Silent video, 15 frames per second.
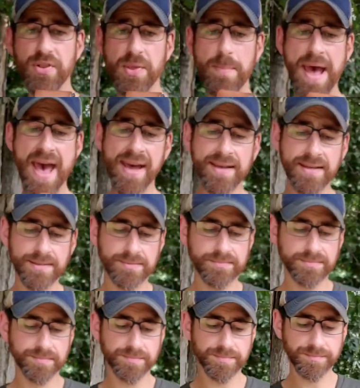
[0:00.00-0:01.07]
on the back.
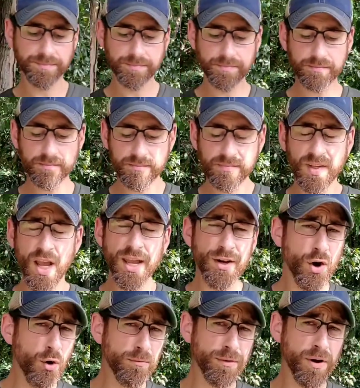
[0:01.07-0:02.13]
And
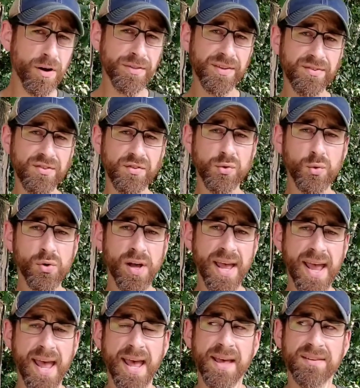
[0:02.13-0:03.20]
overall this tool
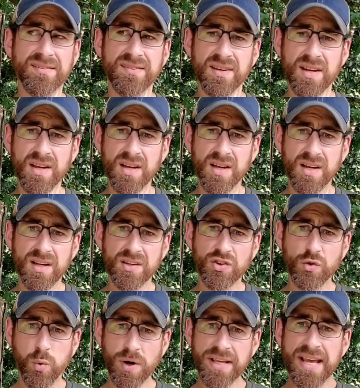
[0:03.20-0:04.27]
has
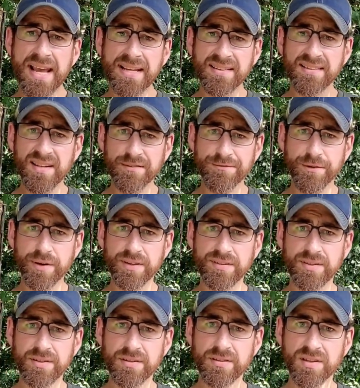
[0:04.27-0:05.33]
28
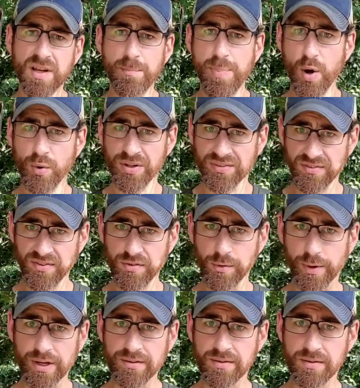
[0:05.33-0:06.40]
different components
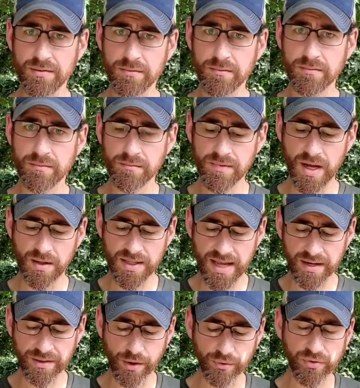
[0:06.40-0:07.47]
to it. Now a
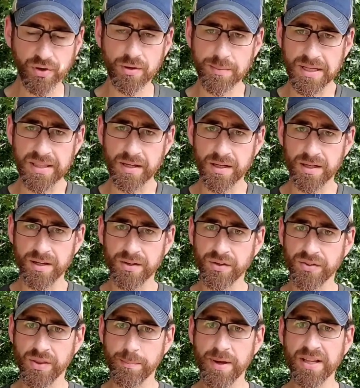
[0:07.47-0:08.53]
lot of those are going to be
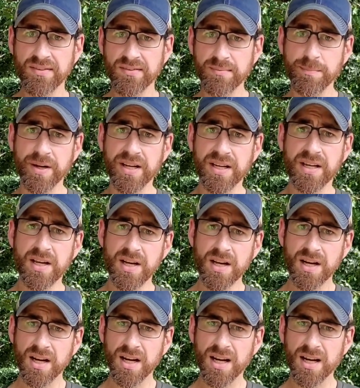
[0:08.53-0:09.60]
the bits, but
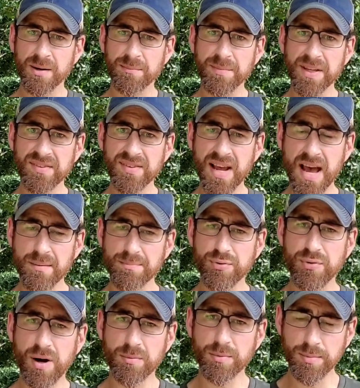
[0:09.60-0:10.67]
it's got
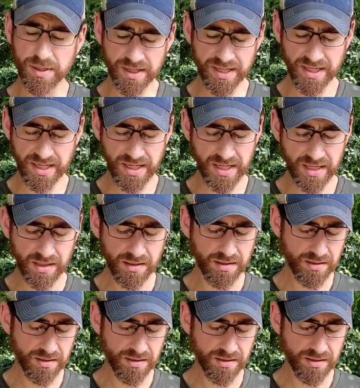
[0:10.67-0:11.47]
probably